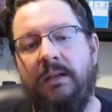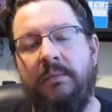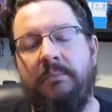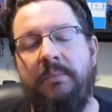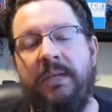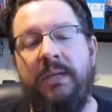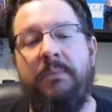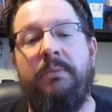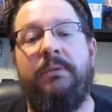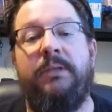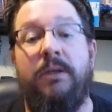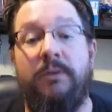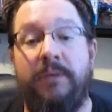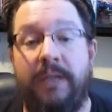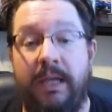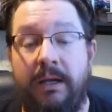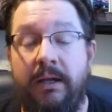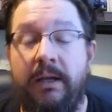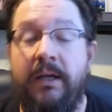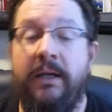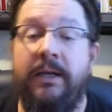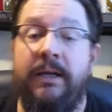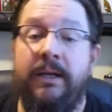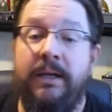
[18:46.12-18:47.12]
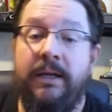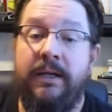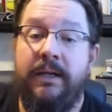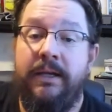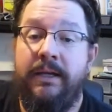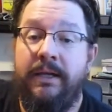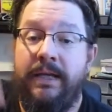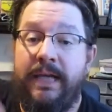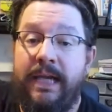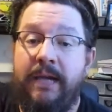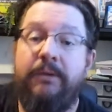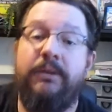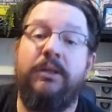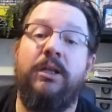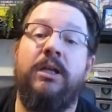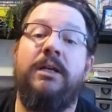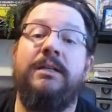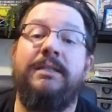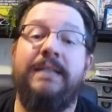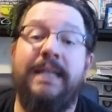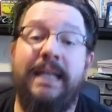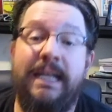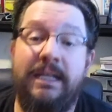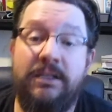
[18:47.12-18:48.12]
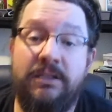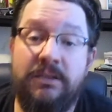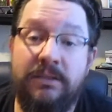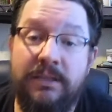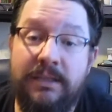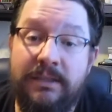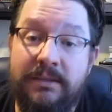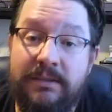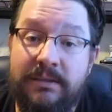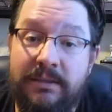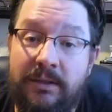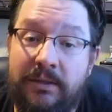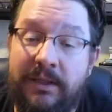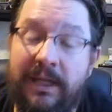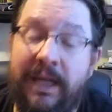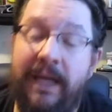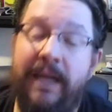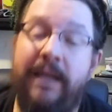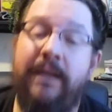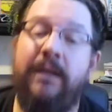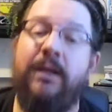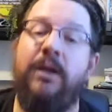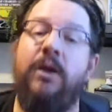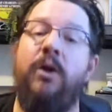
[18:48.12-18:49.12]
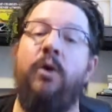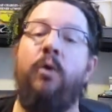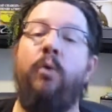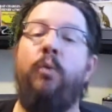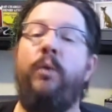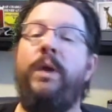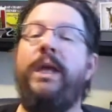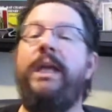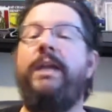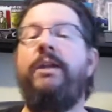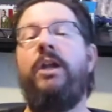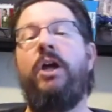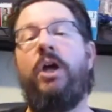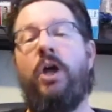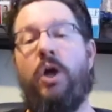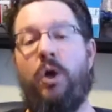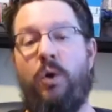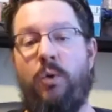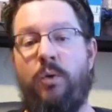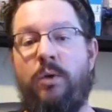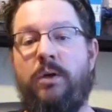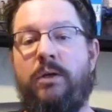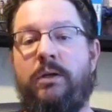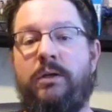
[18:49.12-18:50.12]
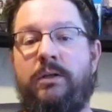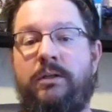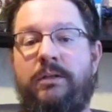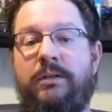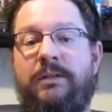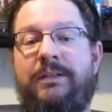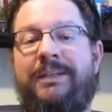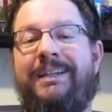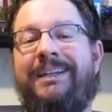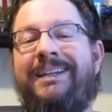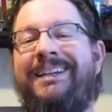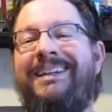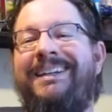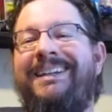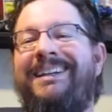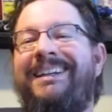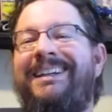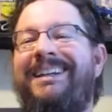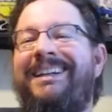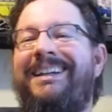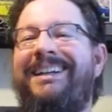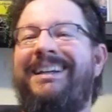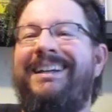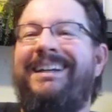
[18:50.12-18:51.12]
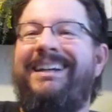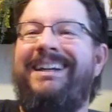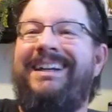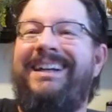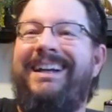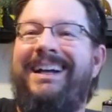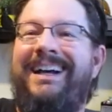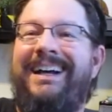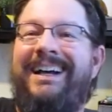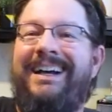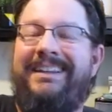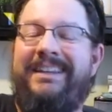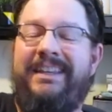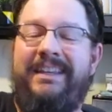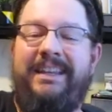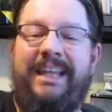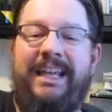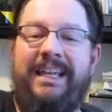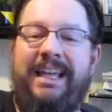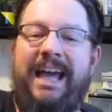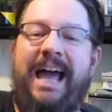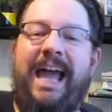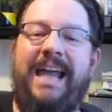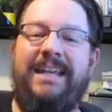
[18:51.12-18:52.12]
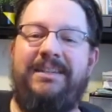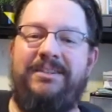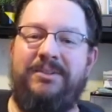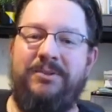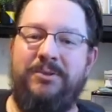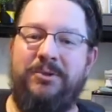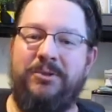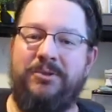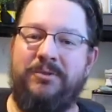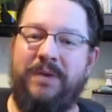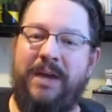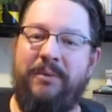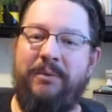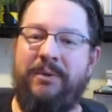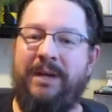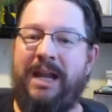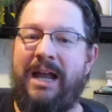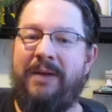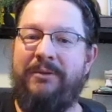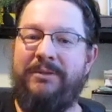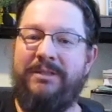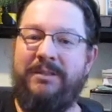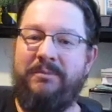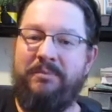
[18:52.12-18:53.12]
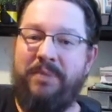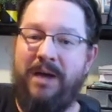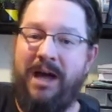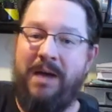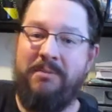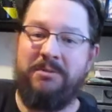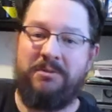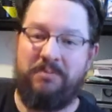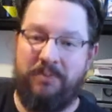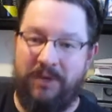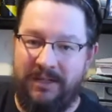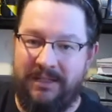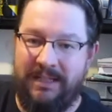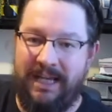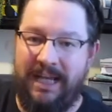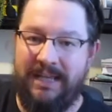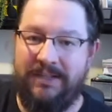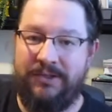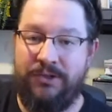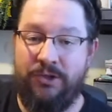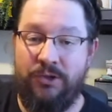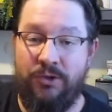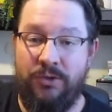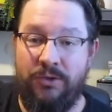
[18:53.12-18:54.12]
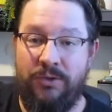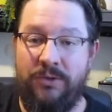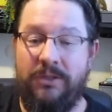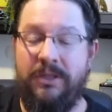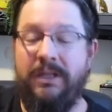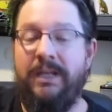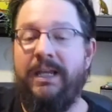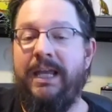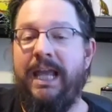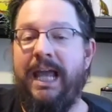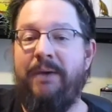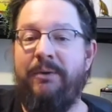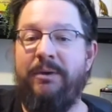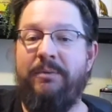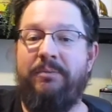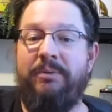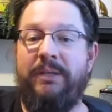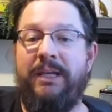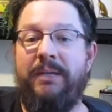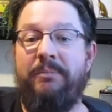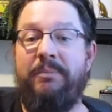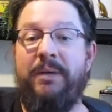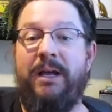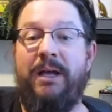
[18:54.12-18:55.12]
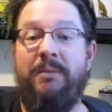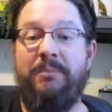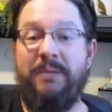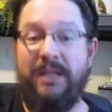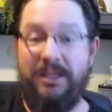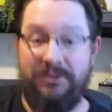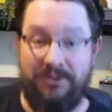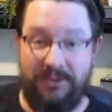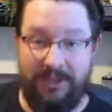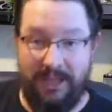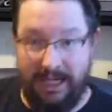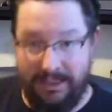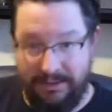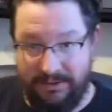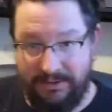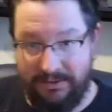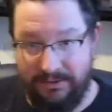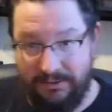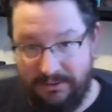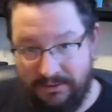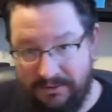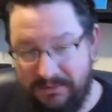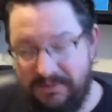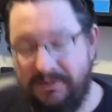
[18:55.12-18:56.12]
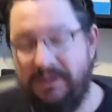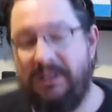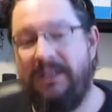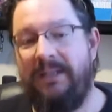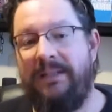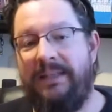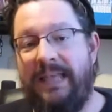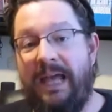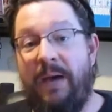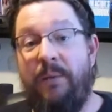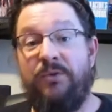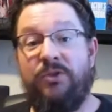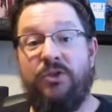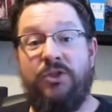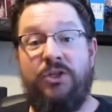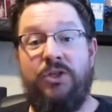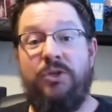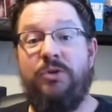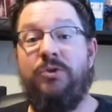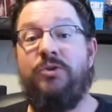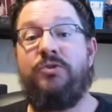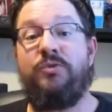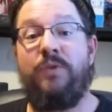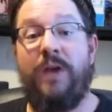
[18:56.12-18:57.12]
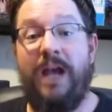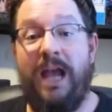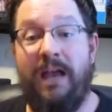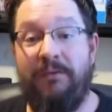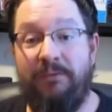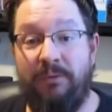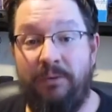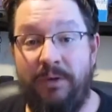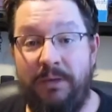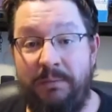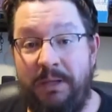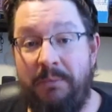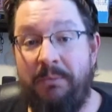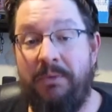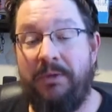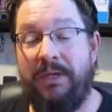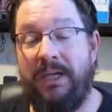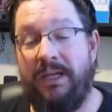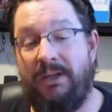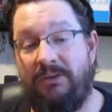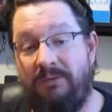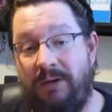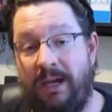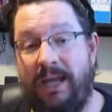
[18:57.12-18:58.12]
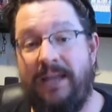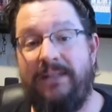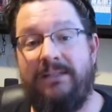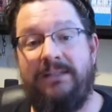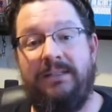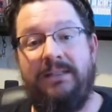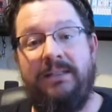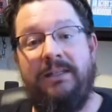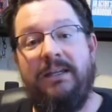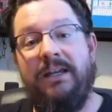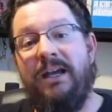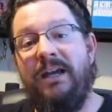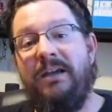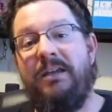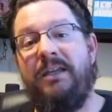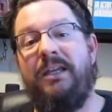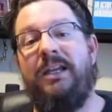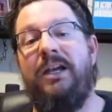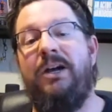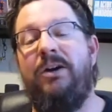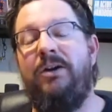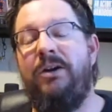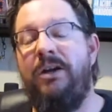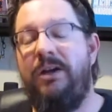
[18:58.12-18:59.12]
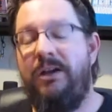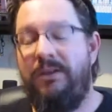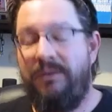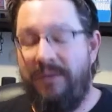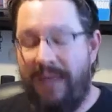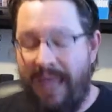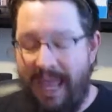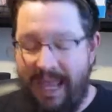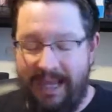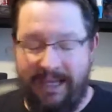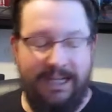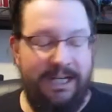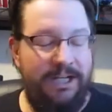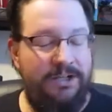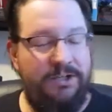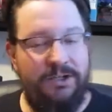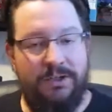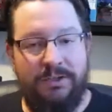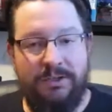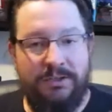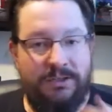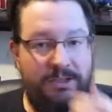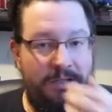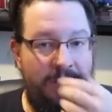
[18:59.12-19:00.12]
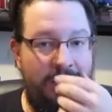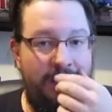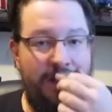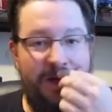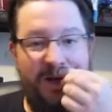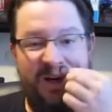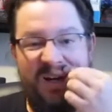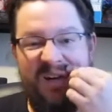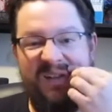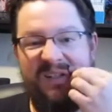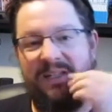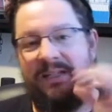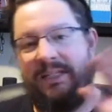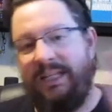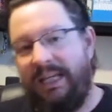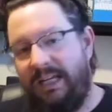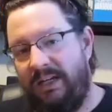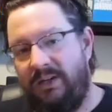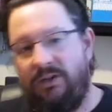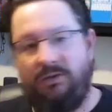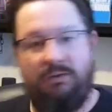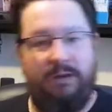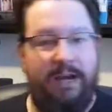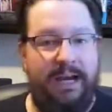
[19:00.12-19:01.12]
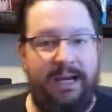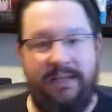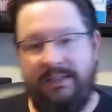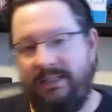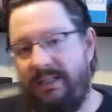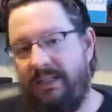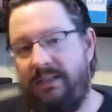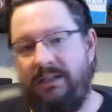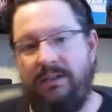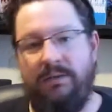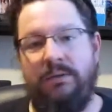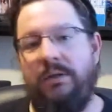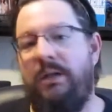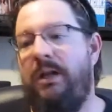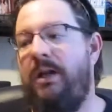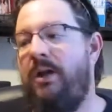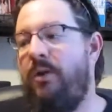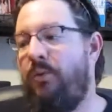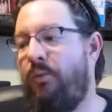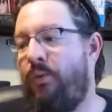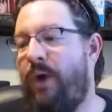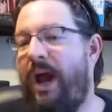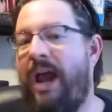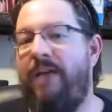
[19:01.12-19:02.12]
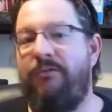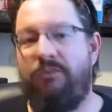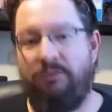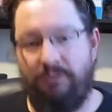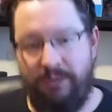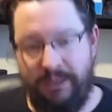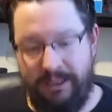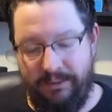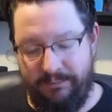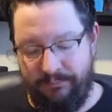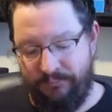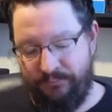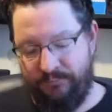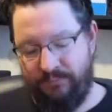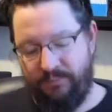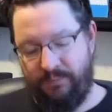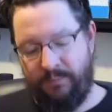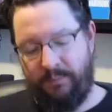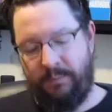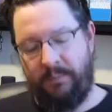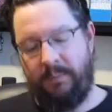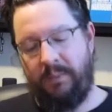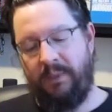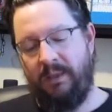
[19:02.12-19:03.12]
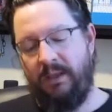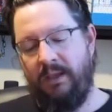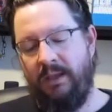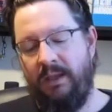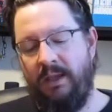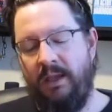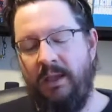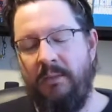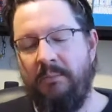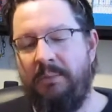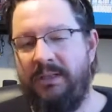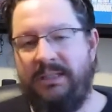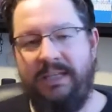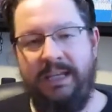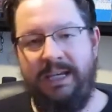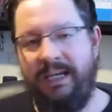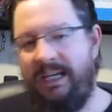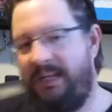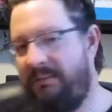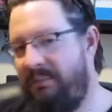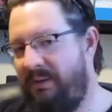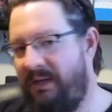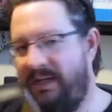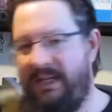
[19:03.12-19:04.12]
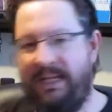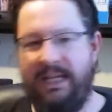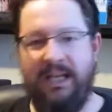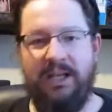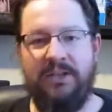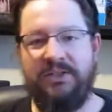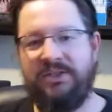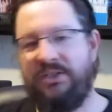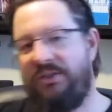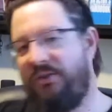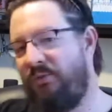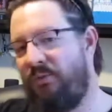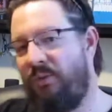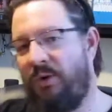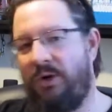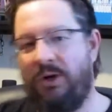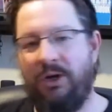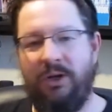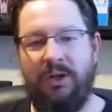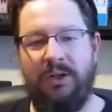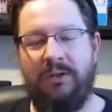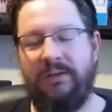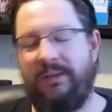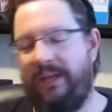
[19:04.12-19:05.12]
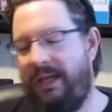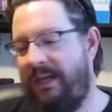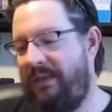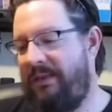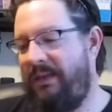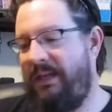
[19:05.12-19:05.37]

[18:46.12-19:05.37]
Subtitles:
people don't care. Here in Los Angeles, okay, we know that like high schools, right? When I was at Palm Springs High School and we played Palm Desert High School, that was a huge rivalry. People get crazy, egging each other's cars and getting crazy and doing rivalry. But to anybody else in the world, they